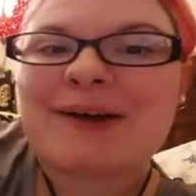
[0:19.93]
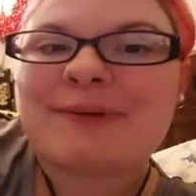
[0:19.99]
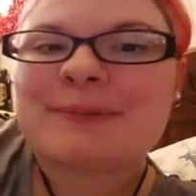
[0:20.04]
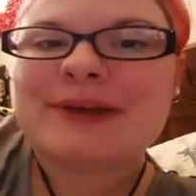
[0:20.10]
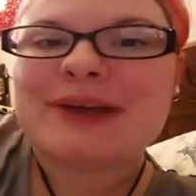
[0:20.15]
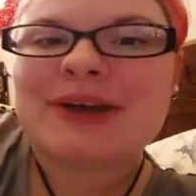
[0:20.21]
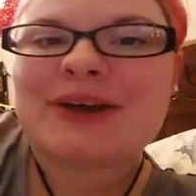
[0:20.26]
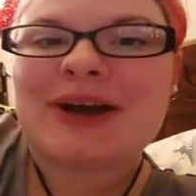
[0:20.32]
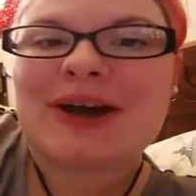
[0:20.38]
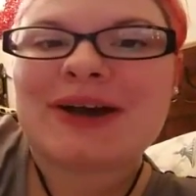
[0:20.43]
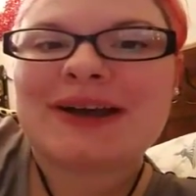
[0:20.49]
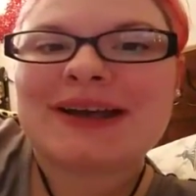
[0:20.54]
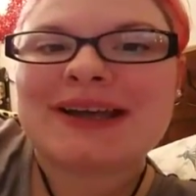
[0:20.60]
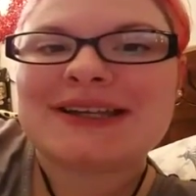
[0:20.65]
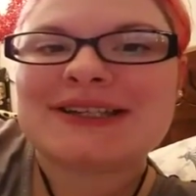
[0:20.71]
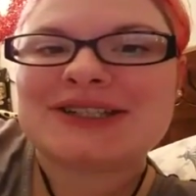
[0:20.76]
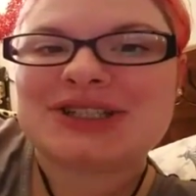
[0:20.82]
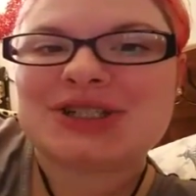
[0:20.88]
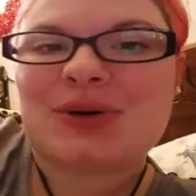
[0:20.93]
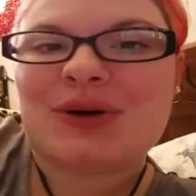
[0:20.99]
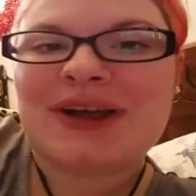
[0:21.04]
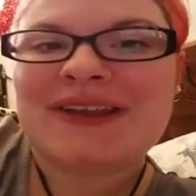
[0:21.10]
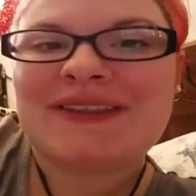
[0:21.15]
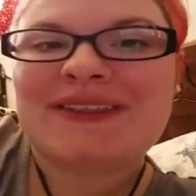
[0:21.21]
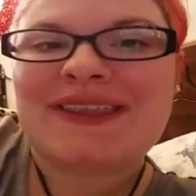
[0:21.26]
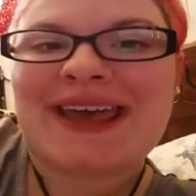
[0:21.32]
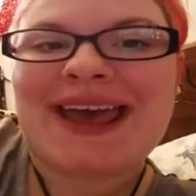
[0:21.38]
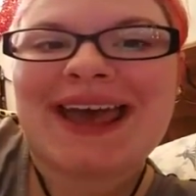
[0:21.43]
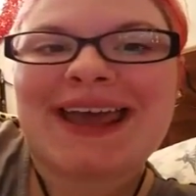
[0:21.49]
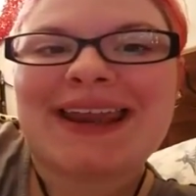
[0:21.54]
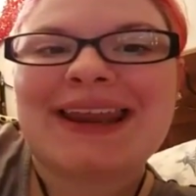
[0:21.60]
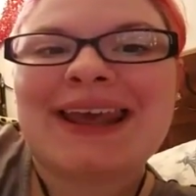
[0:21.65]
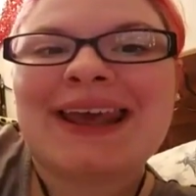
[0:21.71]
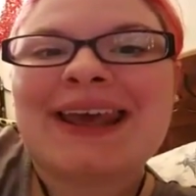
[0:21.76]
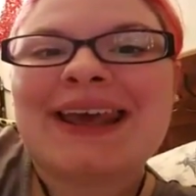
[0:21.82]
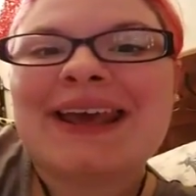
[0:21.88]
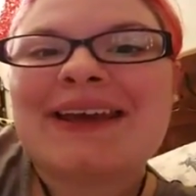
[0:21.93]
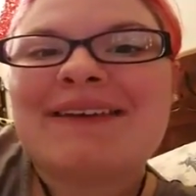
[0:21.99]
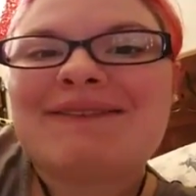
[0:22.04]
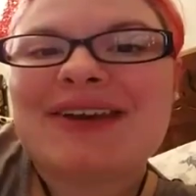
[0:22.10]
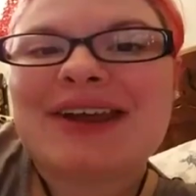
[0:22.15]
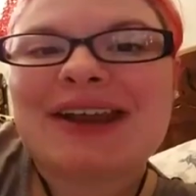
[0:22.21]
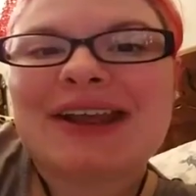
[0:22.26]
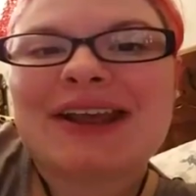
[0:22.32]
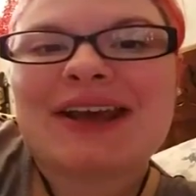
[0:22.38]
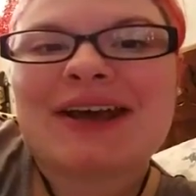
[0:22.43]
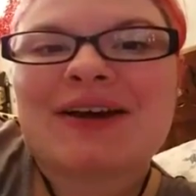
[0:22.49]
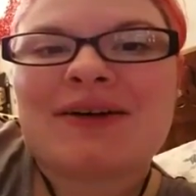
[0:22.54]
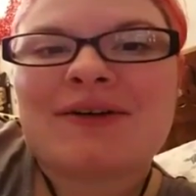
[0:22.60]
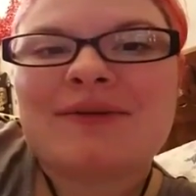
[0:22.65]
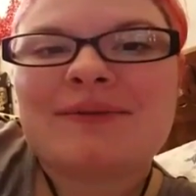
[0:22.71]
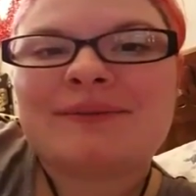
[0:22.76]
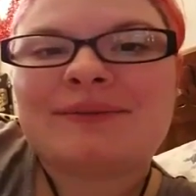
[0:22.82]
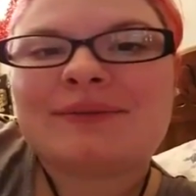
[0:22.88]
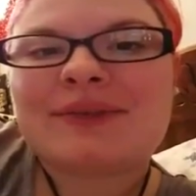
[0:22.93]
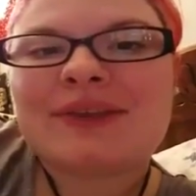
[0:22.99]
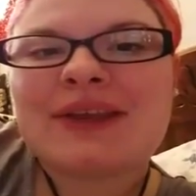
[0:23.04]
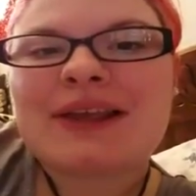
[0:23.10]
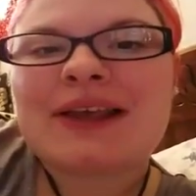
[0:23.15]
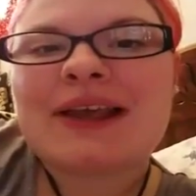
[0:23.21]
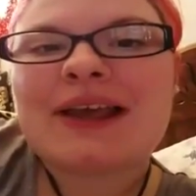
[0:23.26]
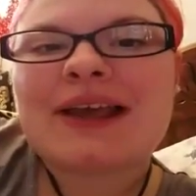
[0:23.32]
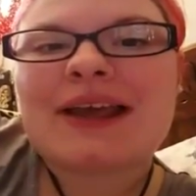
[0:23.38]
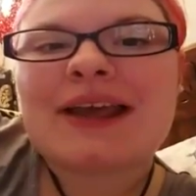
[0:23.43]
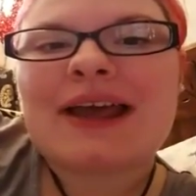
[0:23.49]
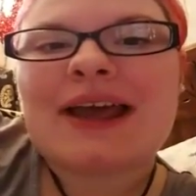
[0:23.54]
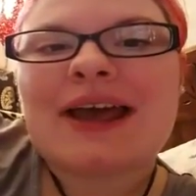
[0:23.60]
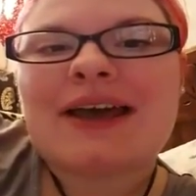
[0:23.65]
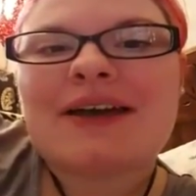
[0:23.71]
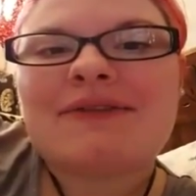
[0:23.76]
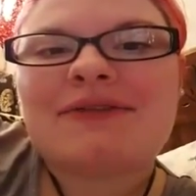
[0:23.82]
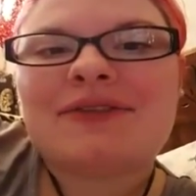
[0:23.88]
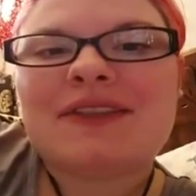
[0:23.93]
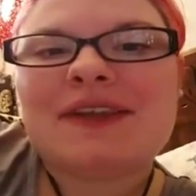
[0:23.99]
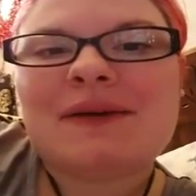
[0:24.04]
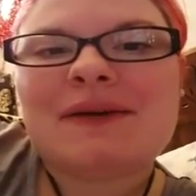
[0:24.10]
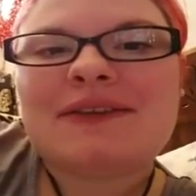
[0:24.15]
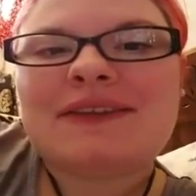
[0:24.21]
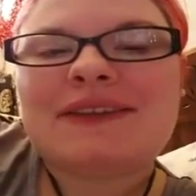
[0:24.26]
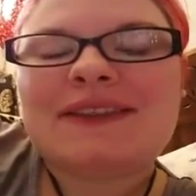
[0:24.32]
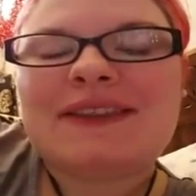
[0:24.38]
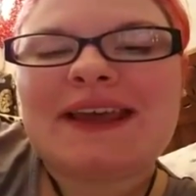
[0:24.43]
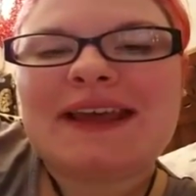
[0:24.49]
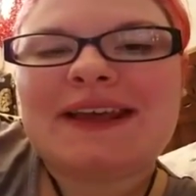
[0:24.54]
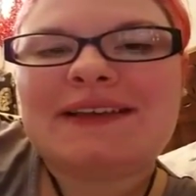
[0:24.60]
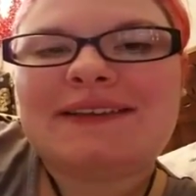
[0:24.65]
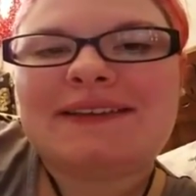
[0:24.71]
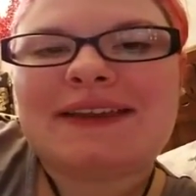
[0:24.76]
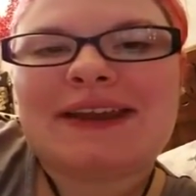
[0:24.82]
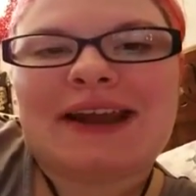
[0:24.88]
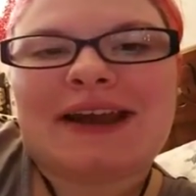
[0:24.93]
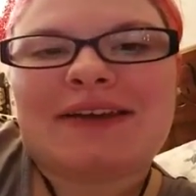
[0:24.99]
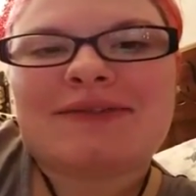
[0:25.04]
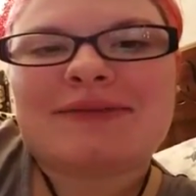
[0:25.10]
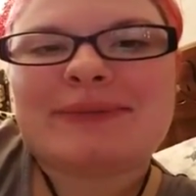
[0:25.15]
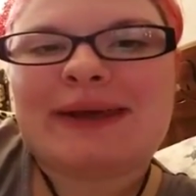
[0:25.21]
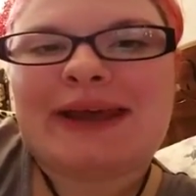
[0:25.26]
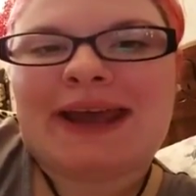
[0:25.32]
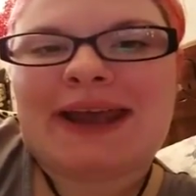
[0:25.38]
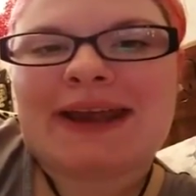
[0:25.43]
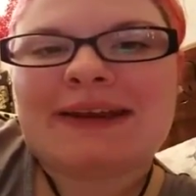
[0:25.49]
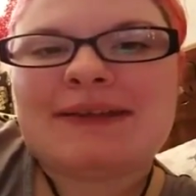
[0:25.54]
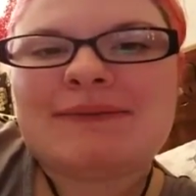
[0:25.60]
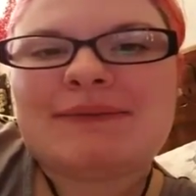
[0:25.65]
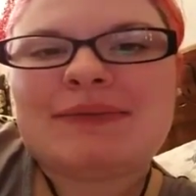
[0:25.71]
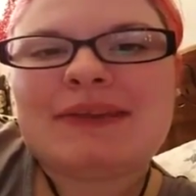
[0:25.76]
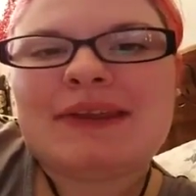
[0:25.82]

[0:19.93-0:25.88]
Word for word: hope you enjoyed that video of these things that I've made.